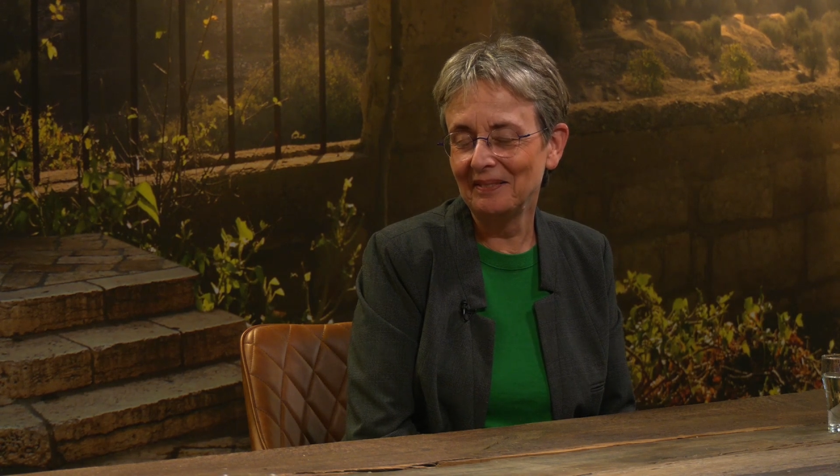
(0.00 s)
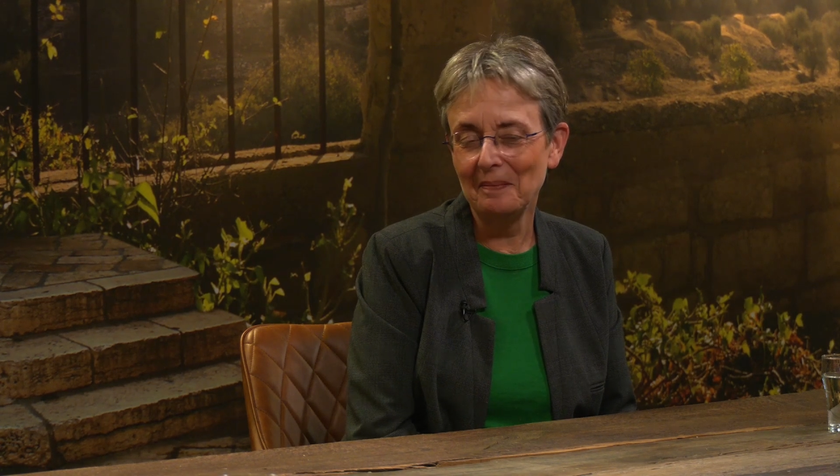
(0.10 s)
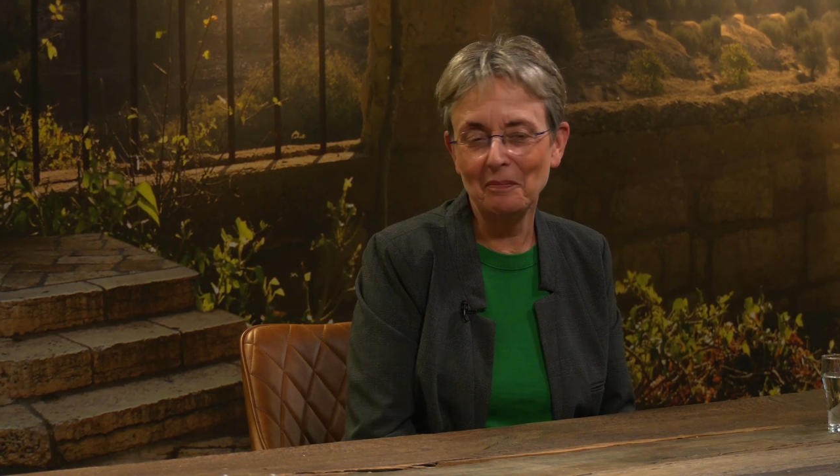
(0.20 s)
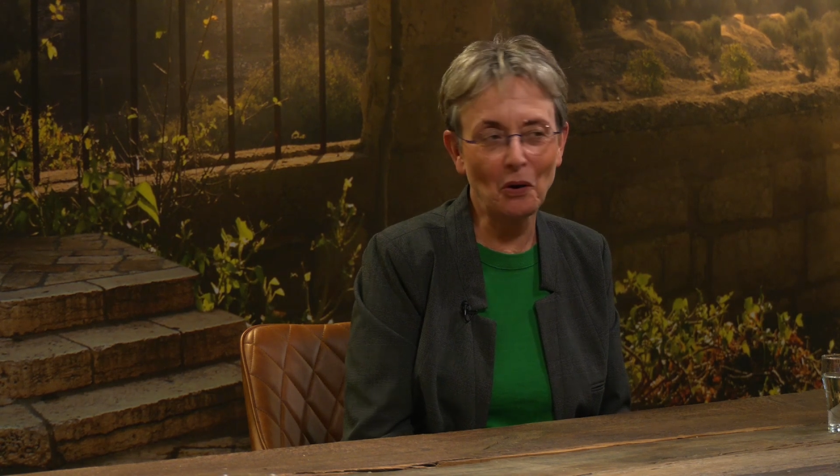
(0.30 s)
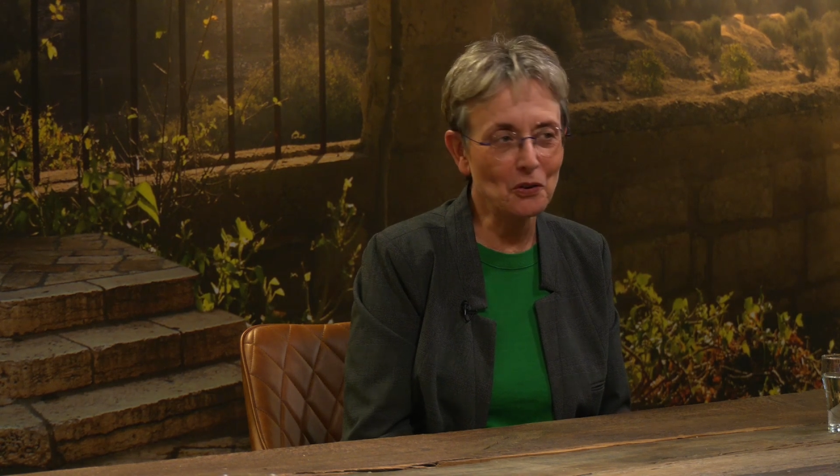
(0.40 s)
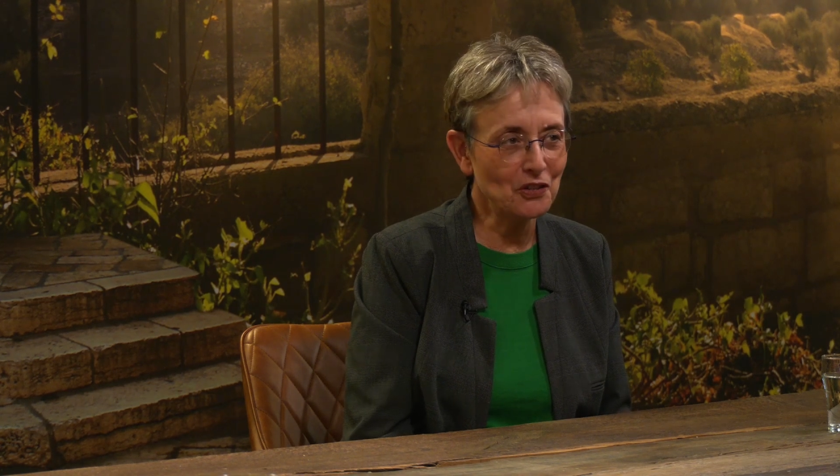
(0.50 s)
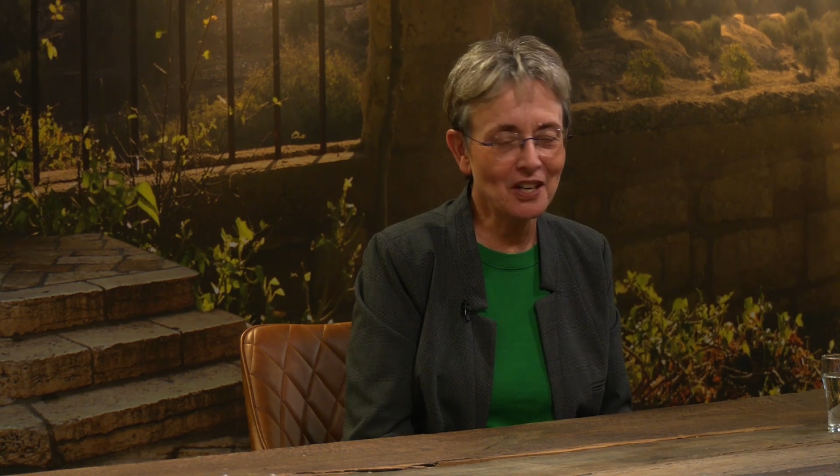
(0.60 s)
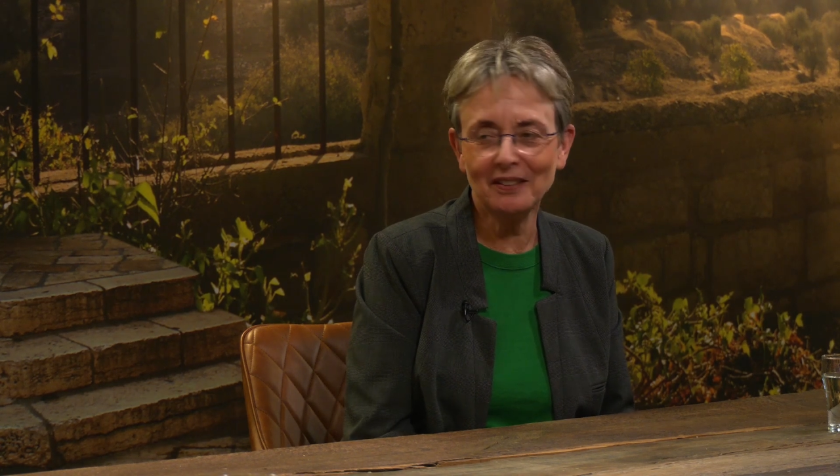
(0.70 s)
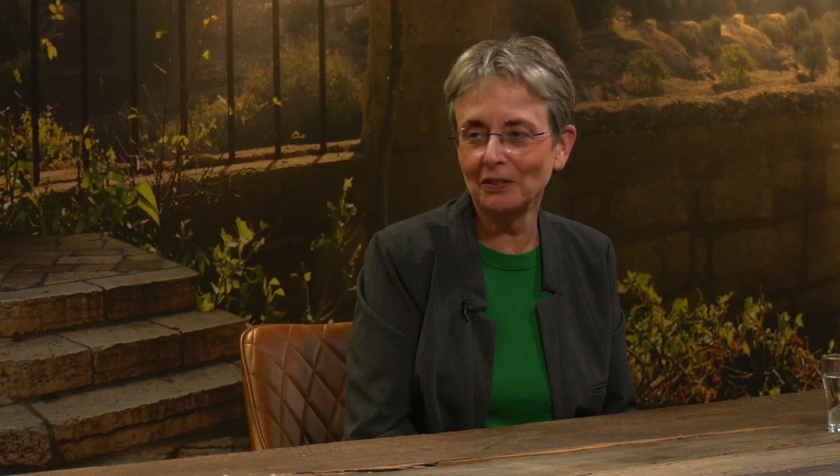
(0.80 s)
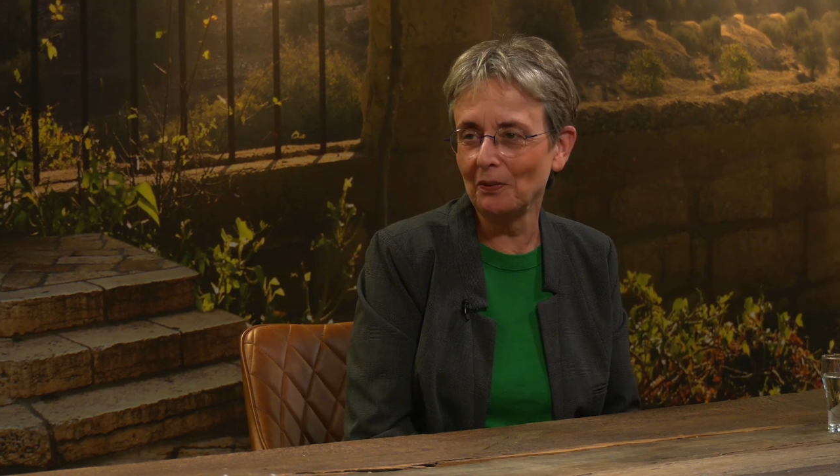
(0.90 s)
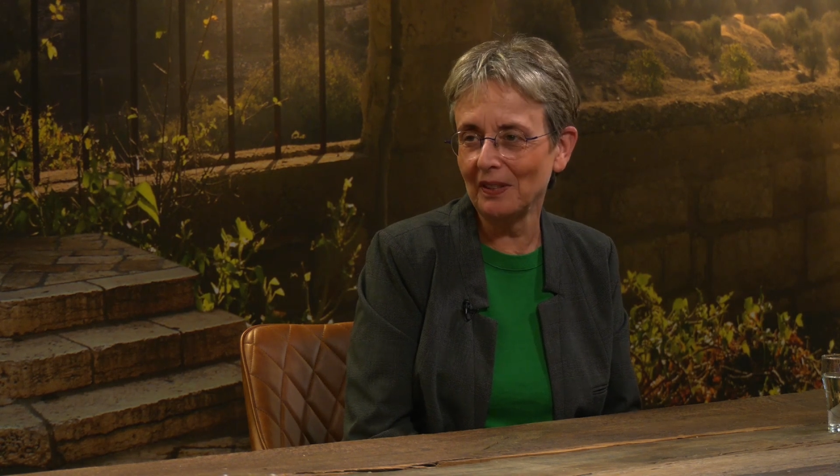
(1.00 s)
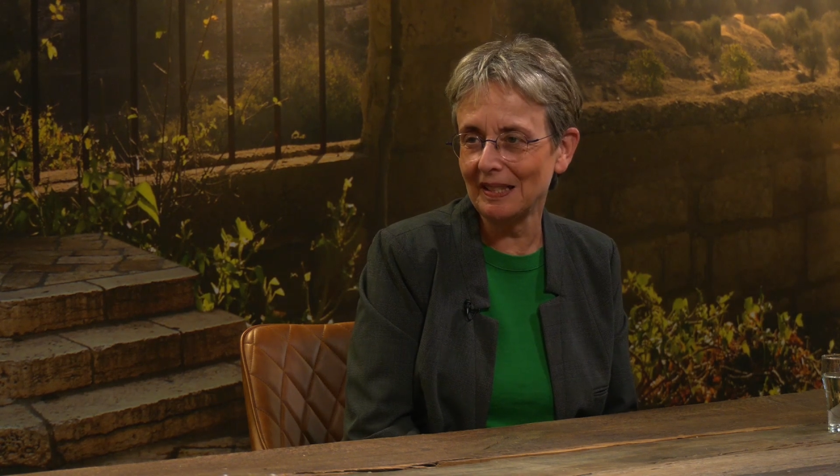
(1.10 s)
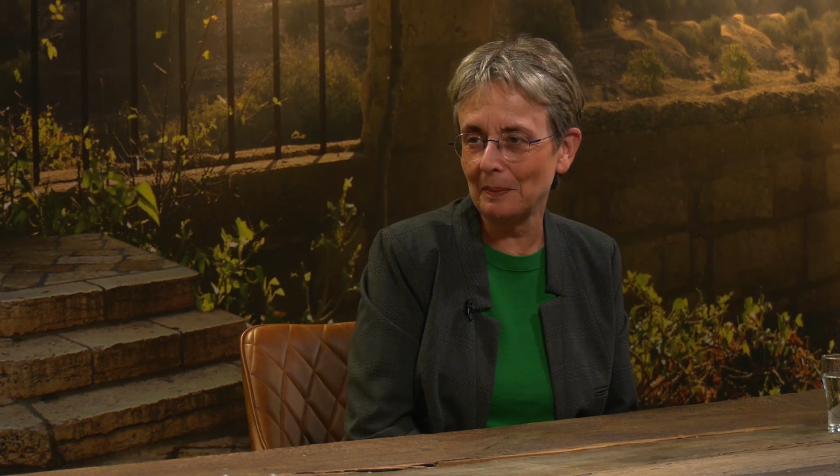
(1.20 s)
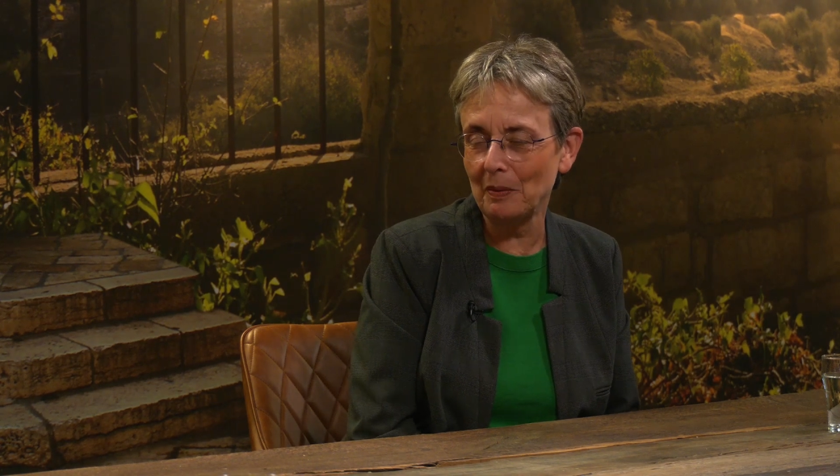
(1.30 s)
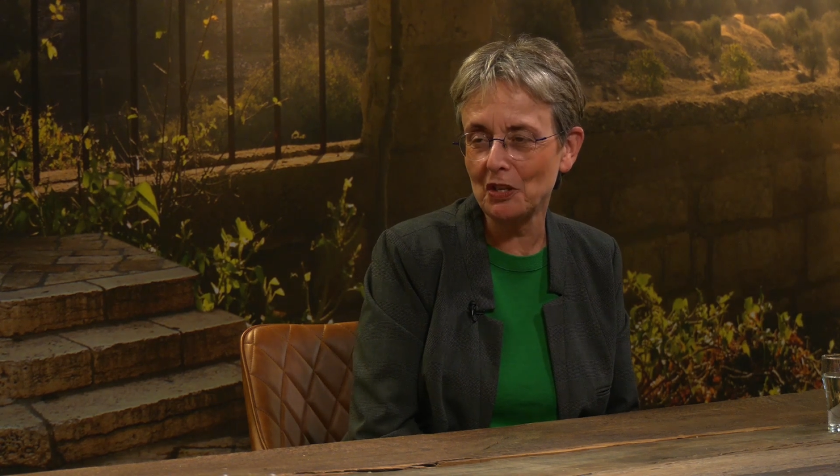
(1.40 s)
project of
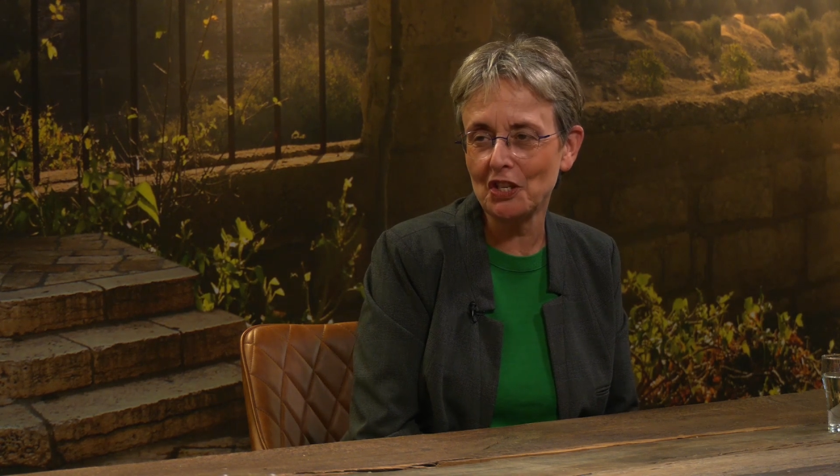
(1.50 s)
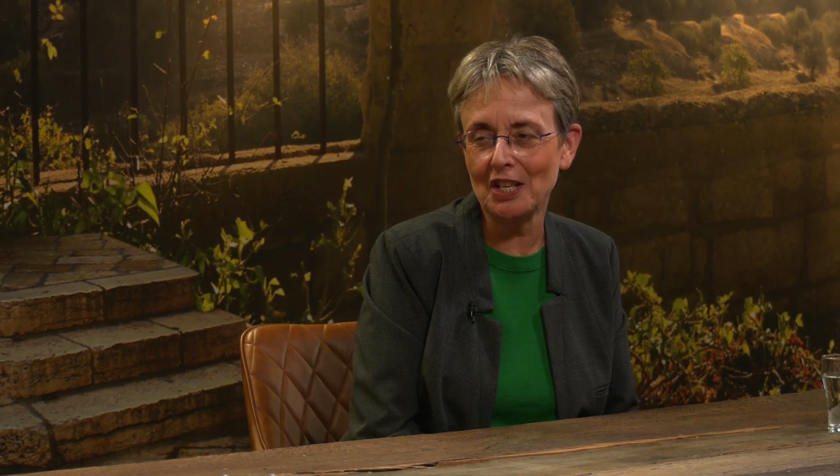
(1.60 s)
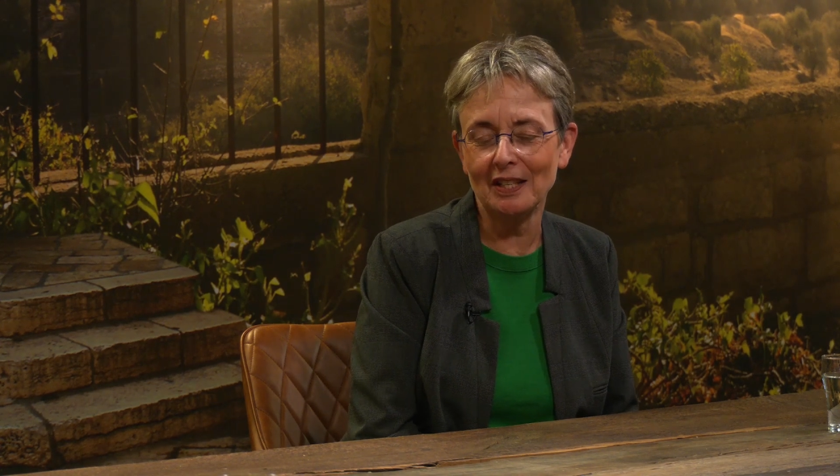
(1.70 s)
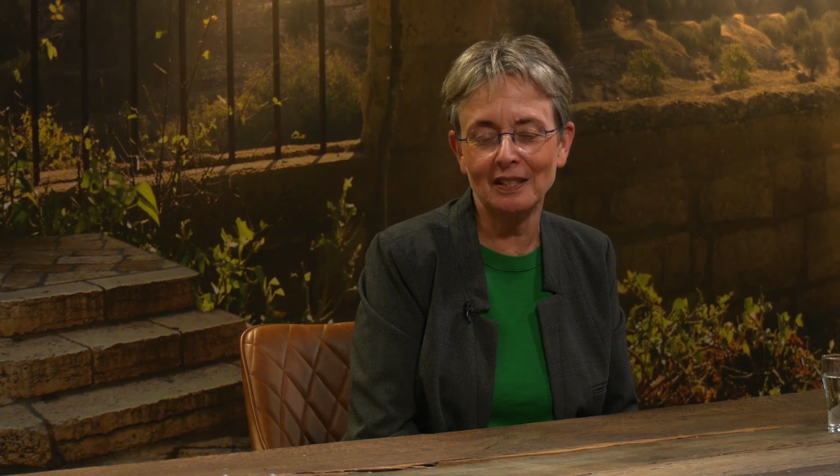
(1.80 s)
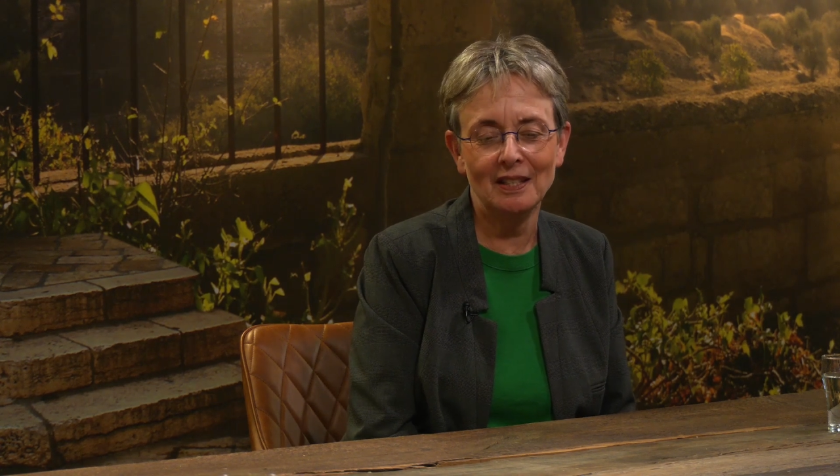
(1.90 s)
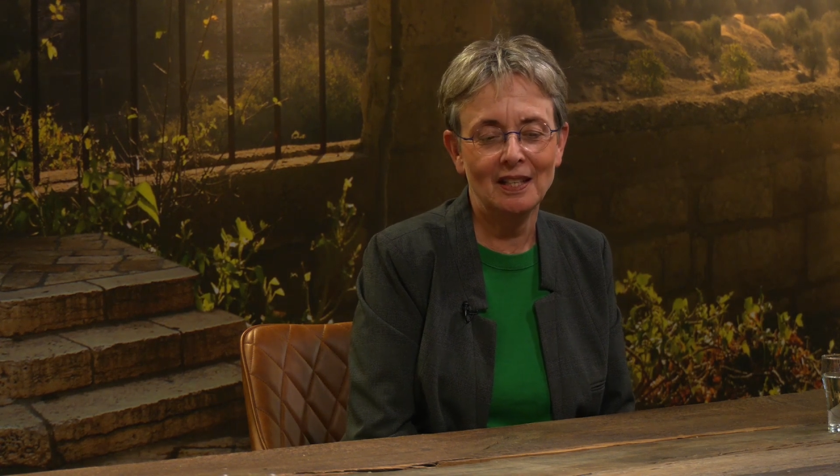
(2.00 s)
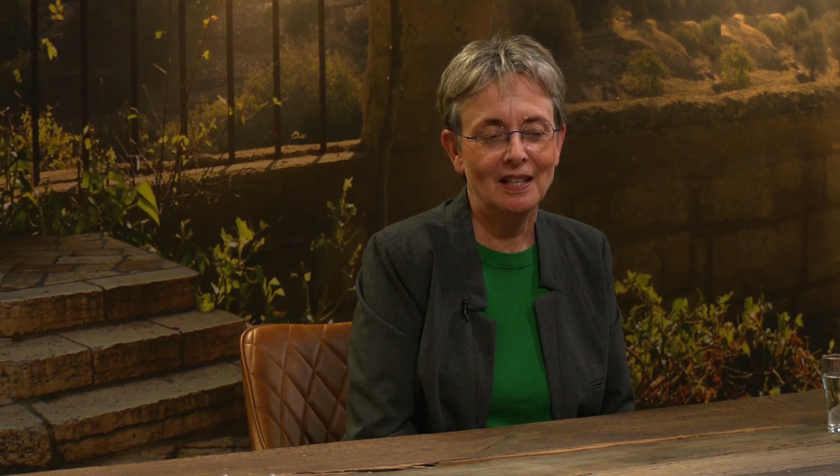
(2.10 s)
exhibition